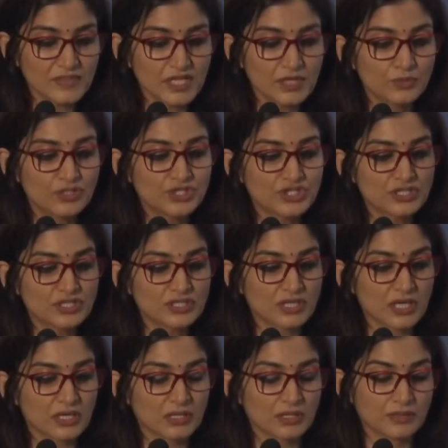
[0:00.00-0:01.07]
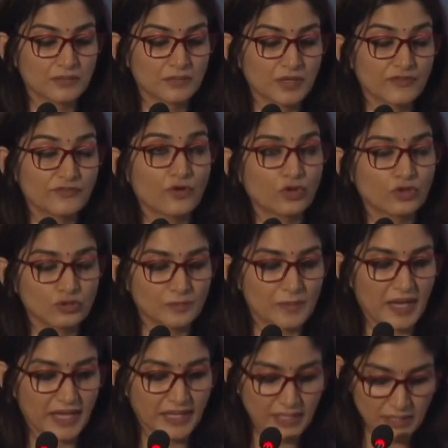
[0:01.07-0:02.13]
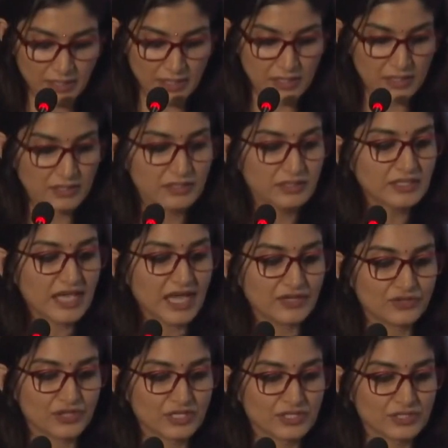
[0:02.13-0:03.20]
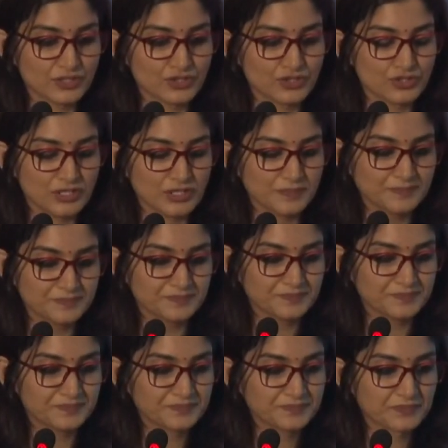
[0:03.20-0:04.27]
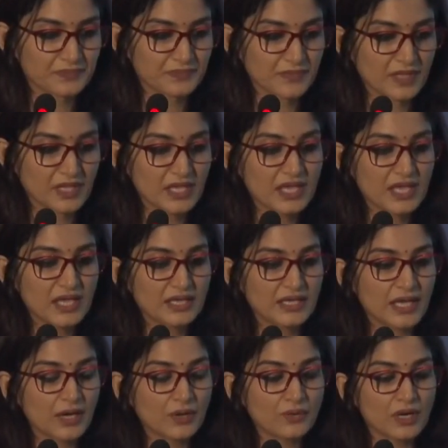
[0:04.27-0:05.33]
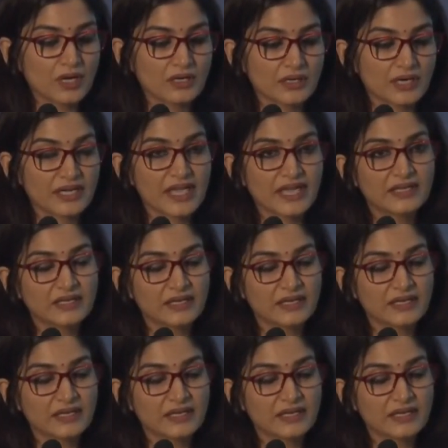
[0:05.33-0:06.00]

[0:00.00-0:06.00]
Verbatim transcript: which is uh, uh followed by the cataract surgery. Now, uh, again,